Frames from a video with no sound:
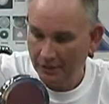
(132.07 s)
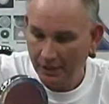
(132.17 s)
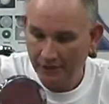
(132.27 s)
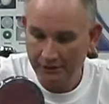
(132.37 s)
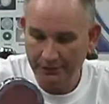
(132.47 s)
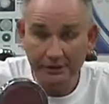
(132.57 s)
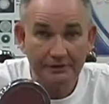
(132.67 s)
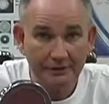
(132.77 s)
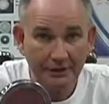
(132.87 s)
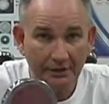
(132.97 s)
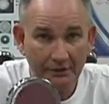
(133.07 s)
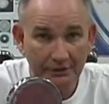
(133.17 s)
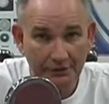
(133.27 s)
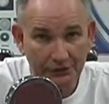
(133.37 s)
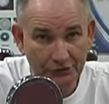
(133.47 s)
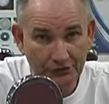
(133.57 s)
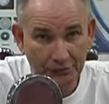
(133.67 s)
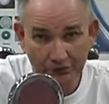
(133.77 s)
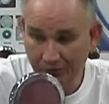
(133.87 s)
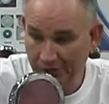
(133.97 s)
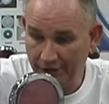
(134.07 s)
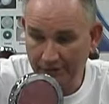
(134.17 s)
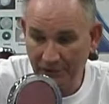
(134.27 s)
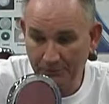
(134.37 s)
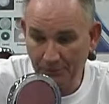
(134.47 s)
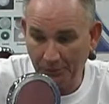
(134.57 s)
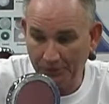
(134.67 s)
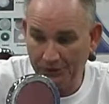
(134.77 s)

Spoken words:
and this is the citrus that it comes with.